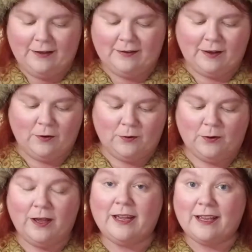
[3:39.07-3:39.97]

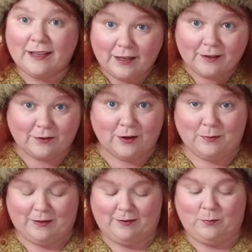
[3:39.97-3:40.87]
So it's going to
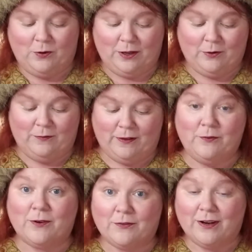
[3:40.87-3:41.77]
be somewhat
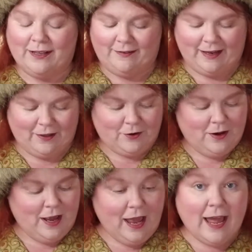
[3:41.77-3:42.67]
equivalent whenever it gets together.
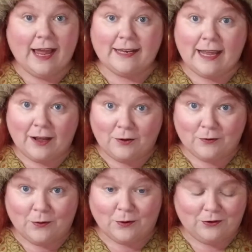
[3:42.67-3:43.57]
And now,
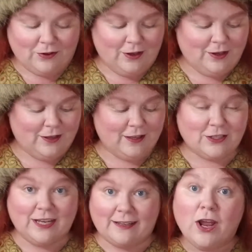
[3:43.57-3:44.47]
of course, the
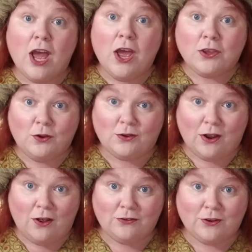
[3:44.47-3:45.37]
cheese. You can
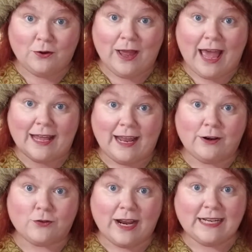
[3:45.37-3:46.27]
also add
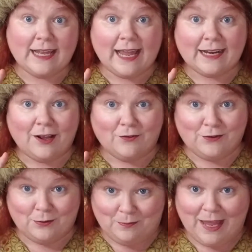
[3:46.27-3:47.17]
a drained can
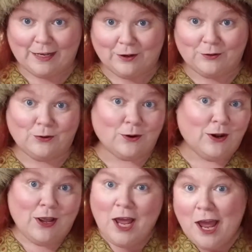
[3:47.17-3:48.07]
of tomatoes or
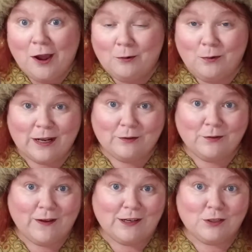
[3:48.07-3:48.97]

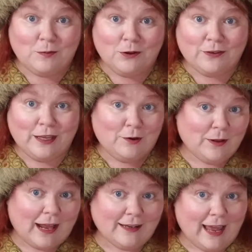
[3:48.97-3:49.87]
whatever vegetables that you
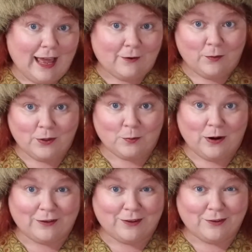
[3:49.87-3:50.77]
like to have with your
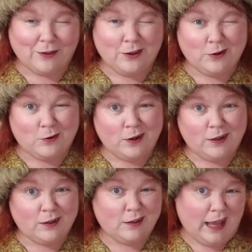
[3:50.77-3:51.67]
breakfast,
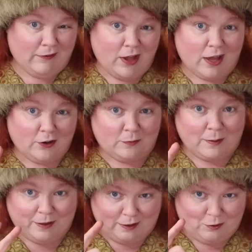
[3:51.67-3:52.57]
although avocados
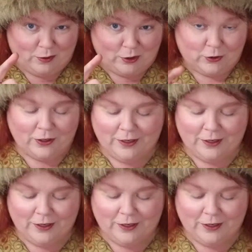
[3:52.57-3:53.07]
might be a little weird.